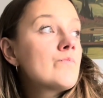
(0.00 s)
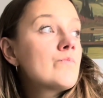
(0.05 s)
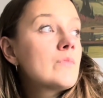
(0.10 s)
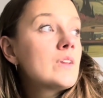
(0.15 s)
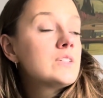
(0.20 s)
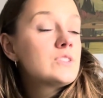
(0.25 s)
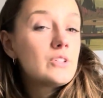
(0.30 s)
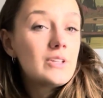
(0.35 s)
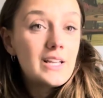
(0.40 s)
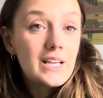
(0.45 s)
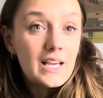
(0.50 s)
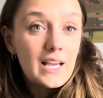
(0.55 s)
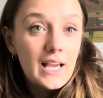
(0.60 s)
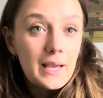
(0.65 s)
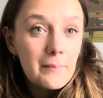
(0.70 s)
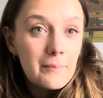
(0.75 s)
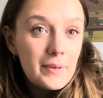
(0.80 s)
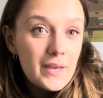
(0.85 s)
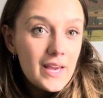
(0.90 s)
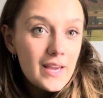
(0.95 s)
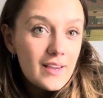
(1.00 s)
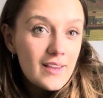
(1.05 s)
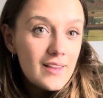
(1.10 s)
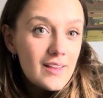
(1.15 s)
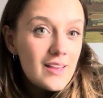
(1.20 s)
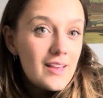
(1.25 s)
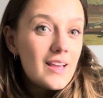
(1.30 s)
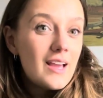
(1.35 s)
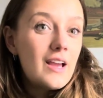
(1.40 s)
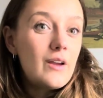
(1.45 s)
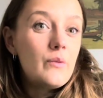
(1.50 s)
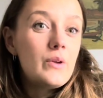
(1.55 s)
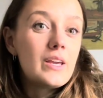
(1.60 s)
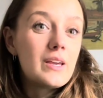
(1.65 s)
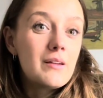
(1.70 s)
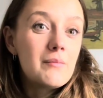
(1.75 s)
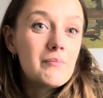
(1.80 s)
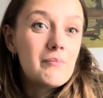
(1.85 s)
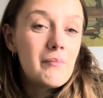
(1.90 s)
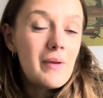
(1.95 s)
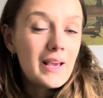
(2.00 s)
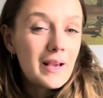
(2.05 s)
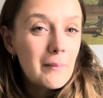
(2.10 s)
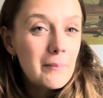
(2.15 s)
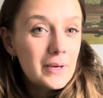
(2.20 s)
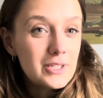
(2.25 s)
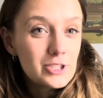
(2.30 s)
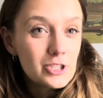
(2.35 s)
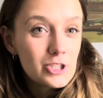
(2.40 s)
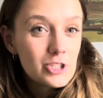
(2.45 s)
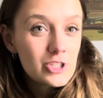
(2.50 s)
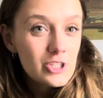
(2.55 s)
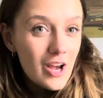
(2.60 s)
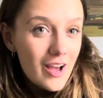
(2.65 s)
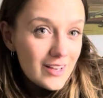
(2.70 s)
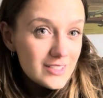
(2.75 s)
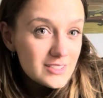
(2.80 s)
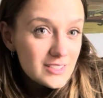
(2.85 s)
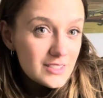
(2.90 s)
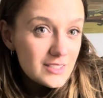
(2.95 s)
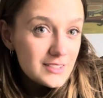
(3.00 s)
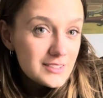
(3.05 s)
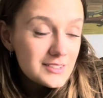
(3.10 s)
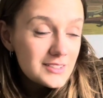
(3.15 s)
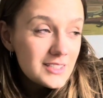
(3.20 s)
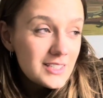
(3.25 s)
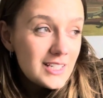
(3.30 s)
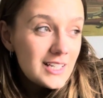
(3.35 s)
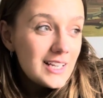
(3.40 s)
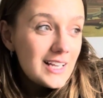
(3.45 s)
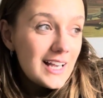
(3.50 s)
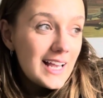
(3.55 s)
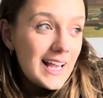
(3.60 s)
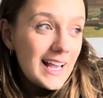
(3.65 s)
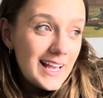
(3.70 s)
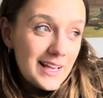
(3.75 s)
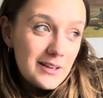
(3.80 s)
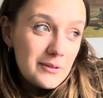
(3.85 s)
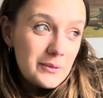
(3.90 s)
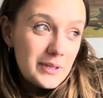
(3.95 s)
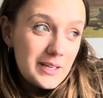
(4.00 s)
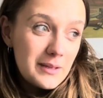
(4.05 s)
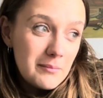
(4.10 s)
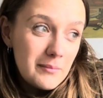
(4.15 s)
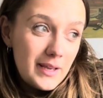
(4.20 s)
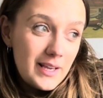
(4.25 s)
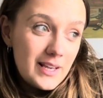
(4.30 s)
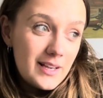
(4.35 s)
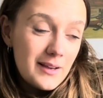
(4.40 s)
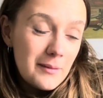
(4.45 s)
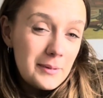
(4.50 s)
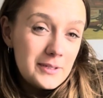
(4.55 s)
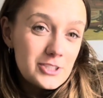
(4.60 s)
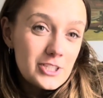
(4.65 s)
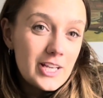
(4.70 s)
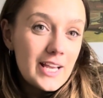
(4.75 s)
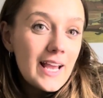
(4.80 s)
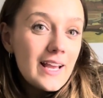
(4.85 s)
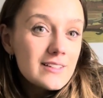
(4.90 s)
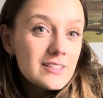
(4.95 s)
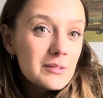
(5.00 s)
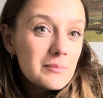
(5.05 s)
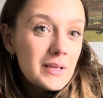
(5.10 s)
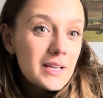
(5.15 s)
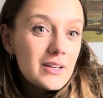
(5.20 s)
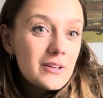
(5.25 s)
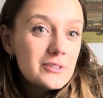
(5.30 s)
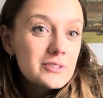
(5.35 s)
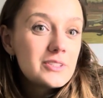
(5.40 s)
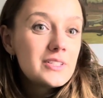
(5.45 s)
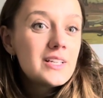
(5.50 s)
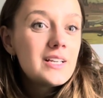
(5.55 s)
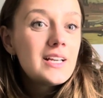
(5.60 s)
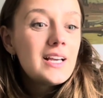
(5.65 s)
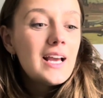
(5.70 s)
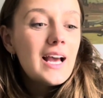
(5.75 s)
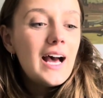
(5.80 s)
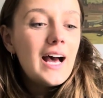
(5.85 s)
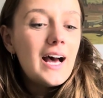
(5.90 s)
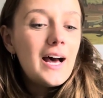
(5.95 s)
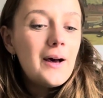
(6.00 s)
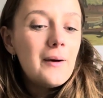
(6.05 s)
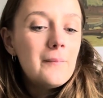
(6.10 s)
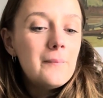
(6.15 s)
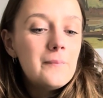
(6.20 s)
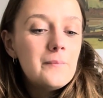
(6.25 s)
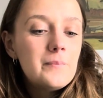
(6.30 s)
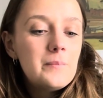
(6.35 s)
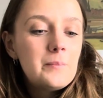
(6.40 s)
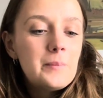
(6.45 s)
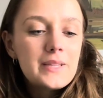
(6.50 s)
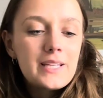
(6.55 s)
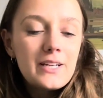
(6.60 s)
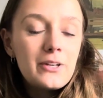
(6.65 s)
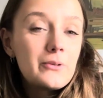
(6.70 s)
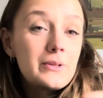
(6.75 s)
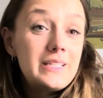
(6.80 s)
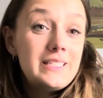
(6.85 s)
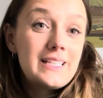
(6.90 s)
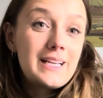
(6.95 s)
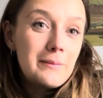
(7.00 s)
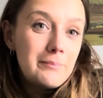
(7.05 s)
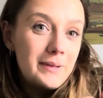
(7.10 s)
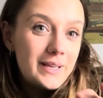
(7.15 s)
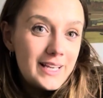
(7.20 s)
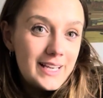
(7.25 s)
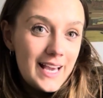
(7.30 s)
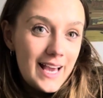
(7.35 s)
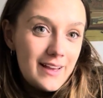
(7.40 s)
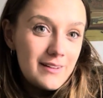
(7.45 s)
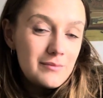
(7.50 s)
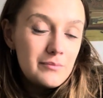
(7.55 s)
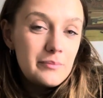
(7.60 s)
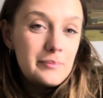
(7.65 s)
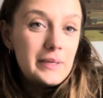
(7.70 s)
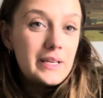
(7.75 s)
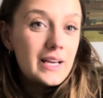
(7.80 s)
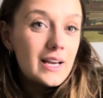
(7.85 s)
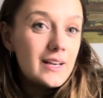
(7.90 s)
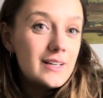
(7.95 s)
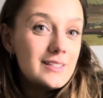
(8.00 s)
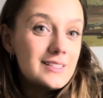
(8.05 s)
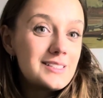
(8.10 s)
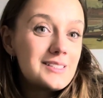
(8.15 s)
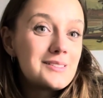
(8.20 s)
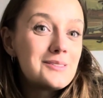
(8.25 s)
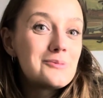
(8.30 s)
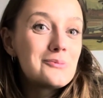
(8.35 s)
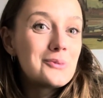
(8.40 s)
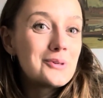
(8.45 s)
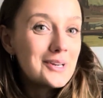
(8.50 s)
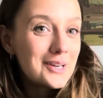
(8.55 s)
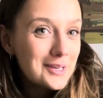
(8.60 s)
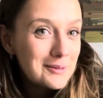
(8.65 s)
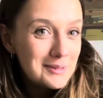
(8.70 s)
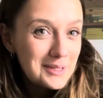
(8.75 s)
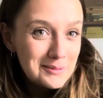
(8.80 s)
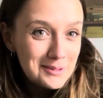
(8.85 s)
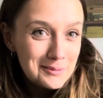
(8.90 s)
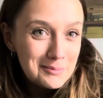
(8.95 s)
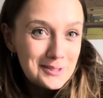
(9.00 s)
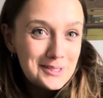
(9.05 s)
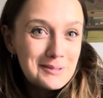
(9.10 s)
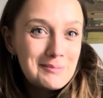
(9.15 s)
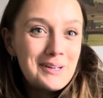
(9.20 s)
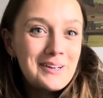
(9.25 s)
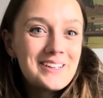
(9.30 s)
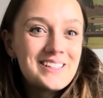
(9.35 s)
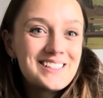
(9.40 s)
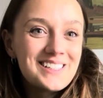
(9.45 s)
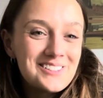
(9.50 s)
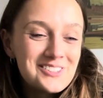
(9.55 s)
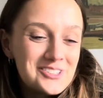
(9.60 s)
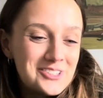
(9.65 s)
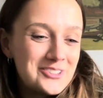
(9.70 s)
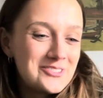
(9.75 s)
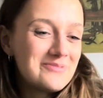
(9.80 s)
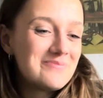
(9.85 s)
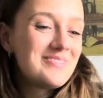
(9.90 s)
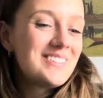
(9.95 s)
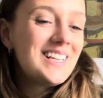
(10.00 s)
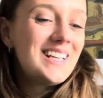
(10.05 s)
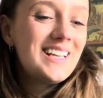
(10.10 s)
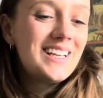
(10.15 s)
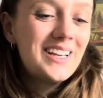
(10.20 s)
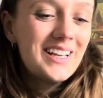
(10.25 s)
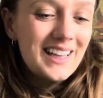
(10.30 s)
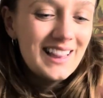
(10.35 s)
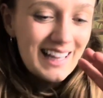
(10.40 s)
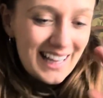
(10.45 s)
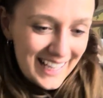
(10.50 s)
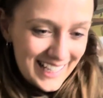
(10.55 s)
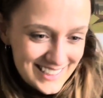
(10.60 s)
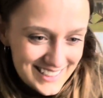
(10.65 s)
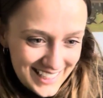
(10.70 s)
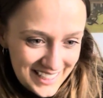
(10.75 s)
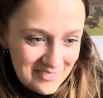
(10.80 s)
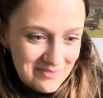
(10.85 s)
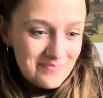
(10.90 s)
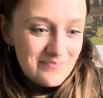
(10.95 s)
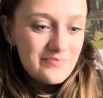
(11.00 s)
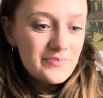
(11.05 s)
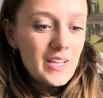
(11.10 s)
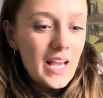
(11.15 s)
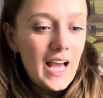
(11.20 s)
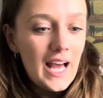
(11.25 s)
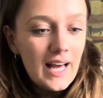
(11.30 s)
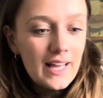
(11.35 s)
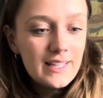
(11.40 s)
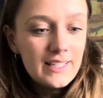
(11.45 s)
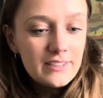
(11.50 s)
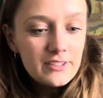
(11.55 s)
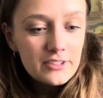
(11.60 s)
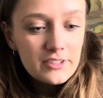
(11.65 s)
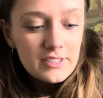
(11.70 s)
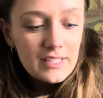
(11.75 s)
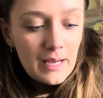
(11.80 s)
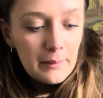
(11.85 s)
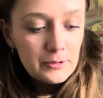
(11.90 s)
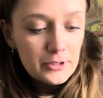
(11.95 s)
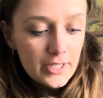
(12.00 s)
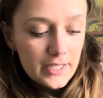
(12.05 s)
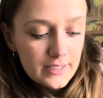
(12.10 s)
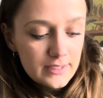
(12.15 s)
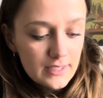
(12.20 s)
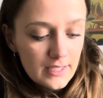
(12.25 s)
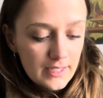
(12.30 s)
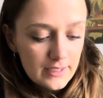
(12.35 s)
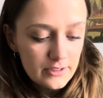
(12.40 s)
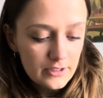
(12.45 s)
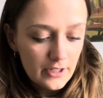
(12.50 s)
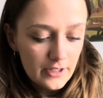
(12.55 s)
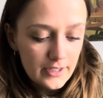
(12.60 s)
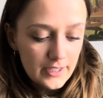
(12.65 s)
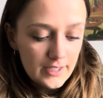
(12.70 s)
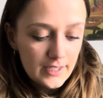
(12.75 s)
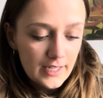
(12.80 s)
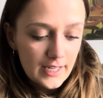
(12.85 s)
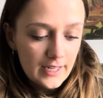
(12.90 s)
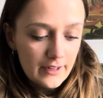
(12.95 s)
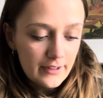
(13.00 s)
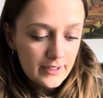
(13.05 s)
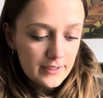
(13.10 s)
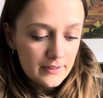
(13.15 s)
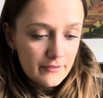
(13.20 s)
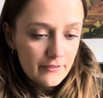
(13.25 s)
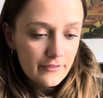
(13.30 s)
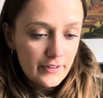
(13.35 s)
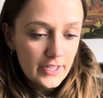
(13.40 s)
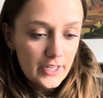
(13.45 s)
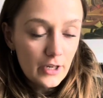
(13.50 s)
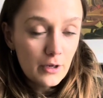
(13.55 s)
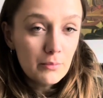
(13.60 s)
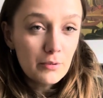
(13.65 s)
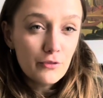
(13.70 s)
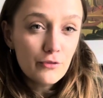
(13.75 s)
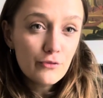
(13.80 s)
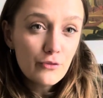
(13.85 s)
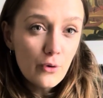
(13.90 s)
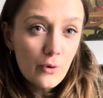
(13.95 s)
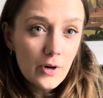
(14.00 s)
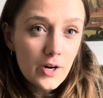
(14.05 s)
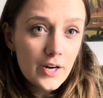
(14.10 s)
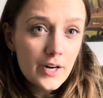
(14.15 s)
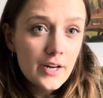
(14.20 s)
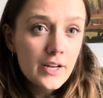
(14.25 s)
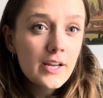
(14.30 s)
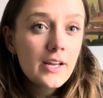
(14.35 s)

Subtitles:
so they can get big and we can make a bunch of sauces and we can make a bunch of canned tomatoes, but they don't need to get big yet because we're not gonna be able to put them out until June, like I said. These are snapdragons that I started in a video before.